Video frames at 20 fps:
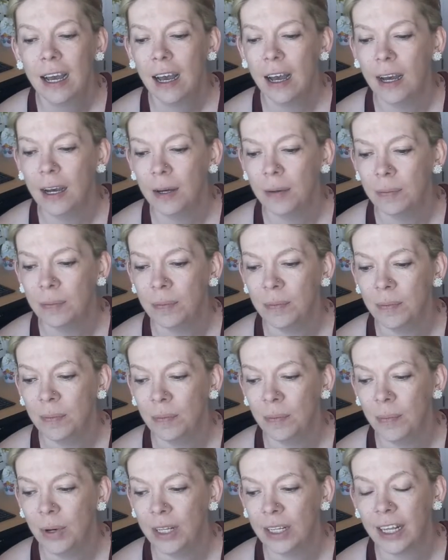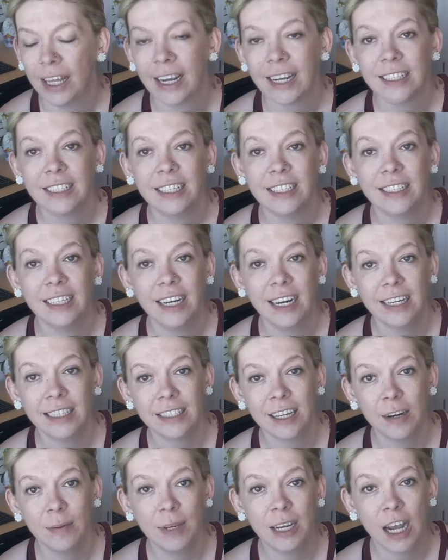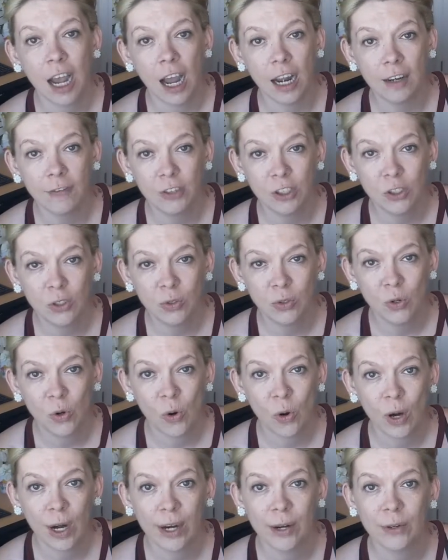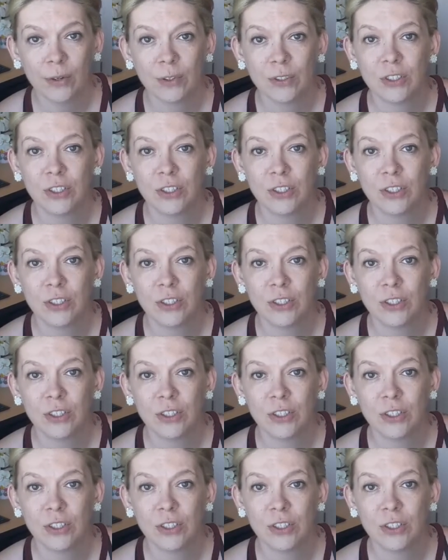But like I said, today's going to be kind of a tutorial.